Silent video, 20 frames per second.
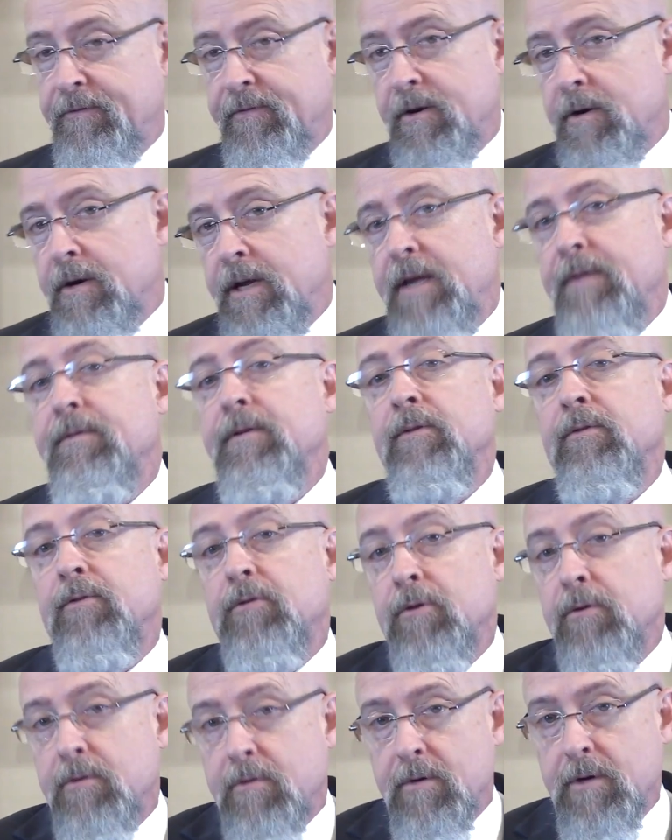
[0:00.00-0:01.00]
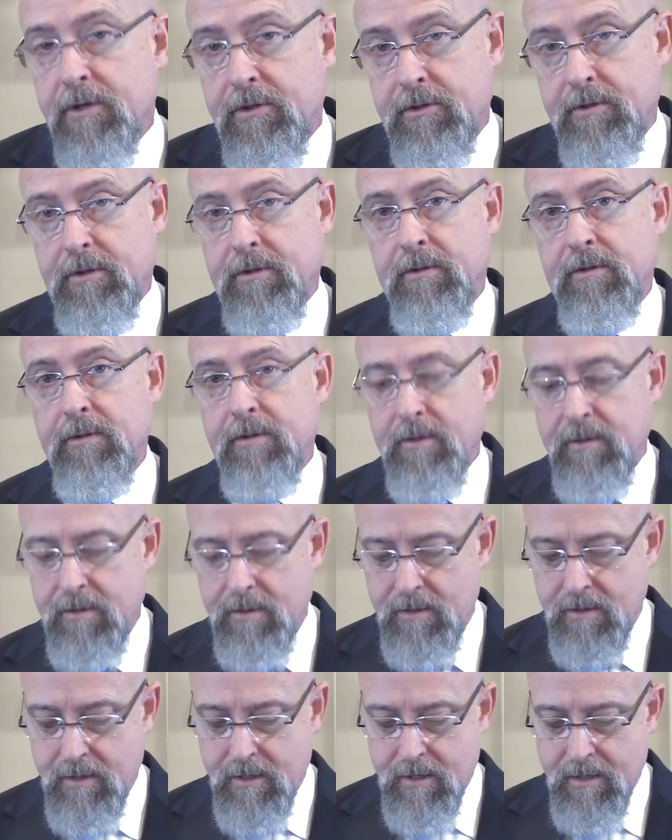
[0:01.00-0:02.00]
they're even true Christians.
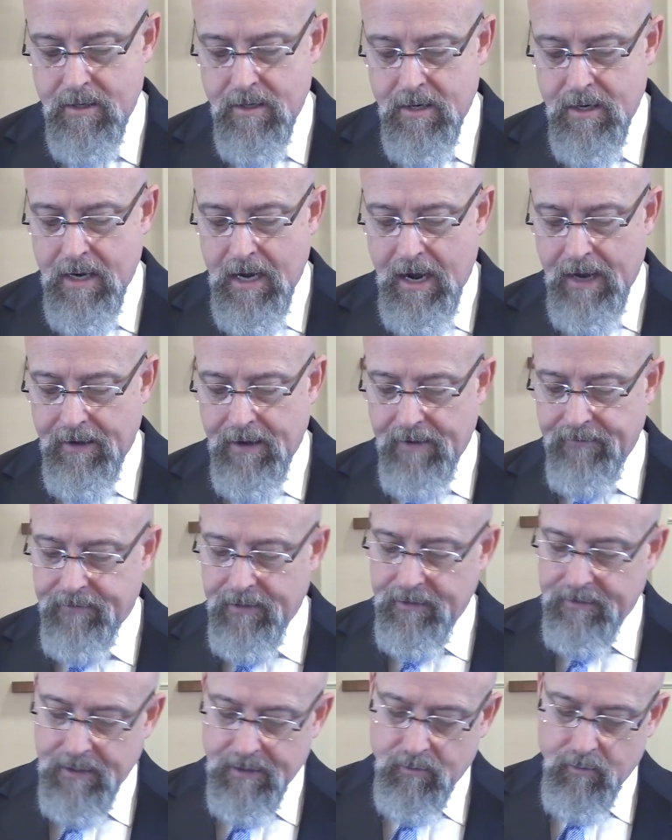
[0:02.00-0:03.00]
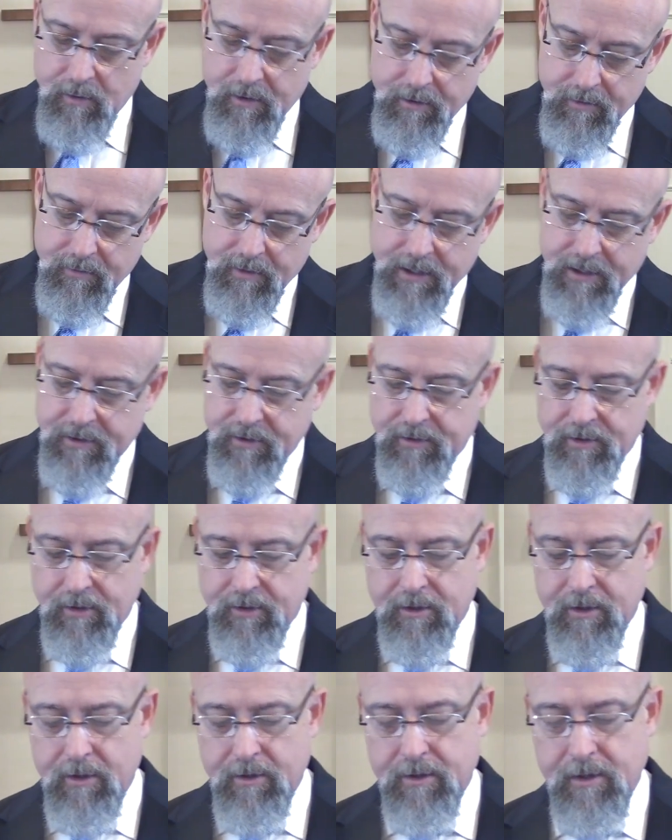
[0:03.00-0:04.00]
I, I think that's one of the reasons the
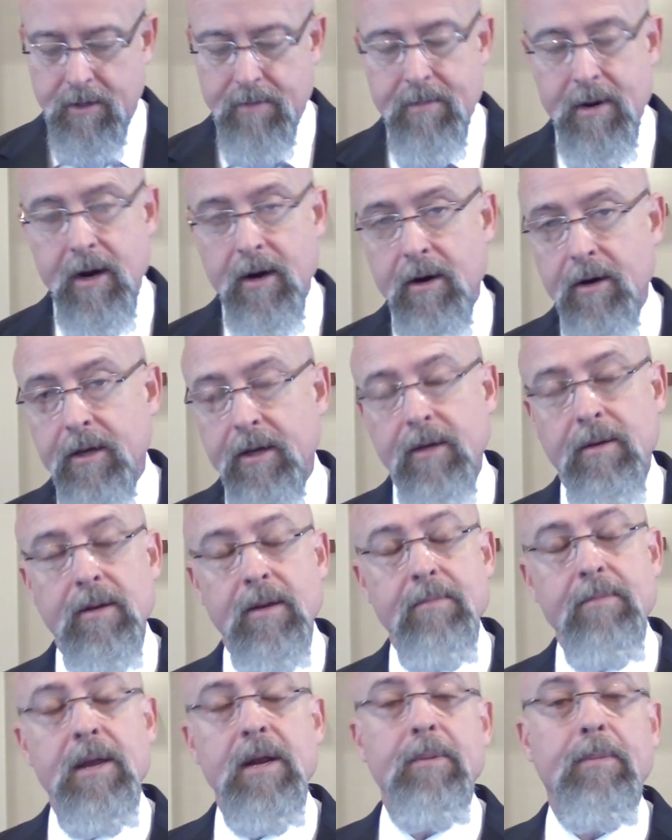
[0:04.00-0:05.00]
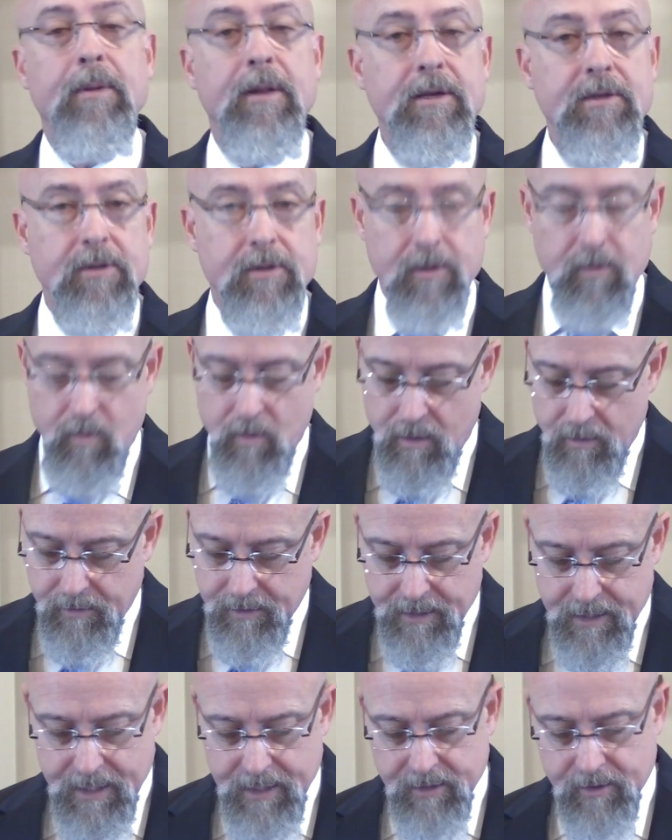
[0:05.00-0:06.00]
church in America and in many places in the world
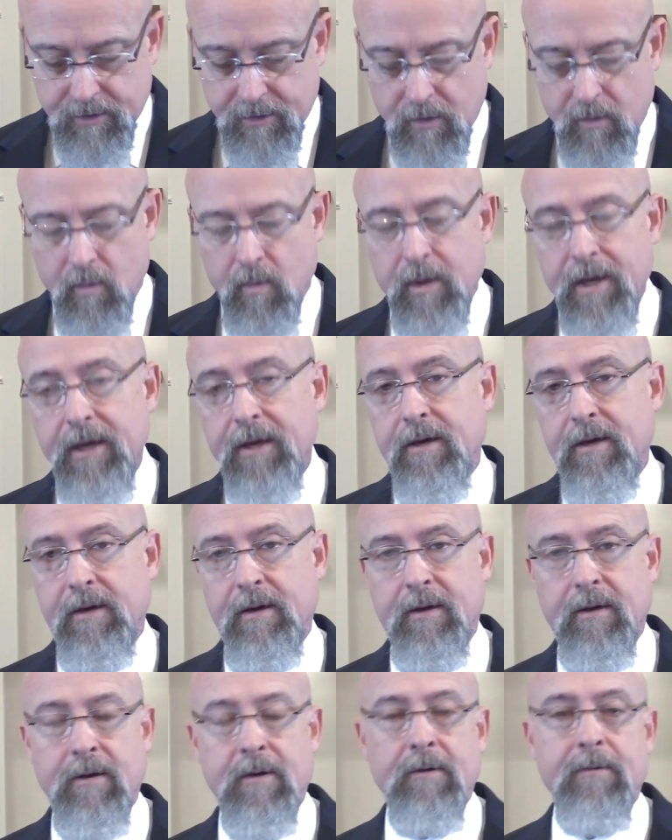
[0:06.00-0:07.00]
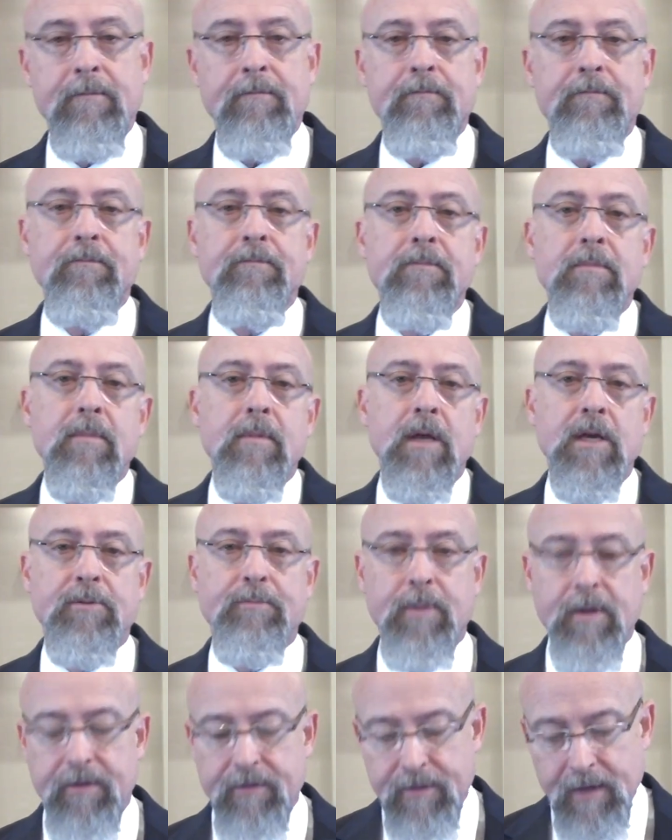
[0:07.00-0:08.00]
today is so weak. It's
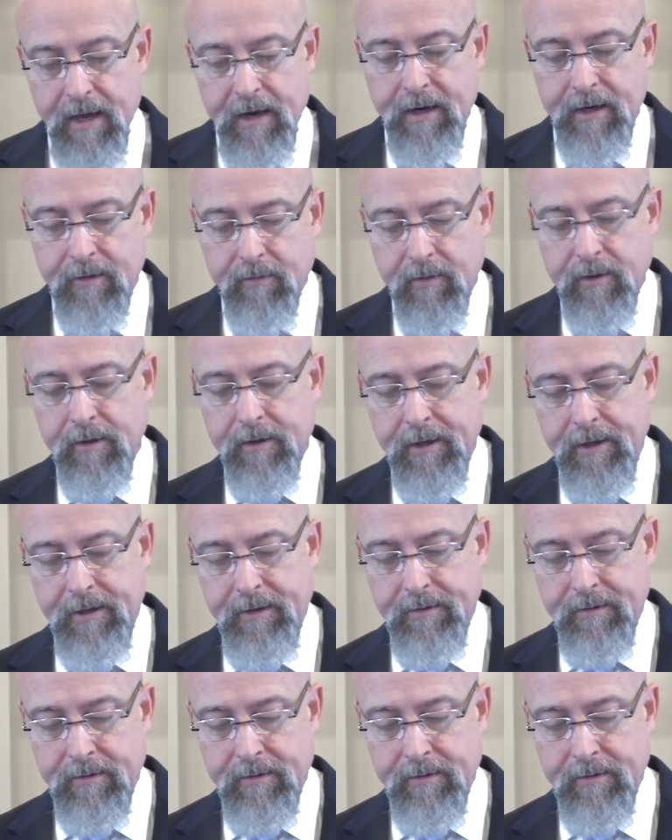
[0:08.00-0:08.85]
pathetic, really.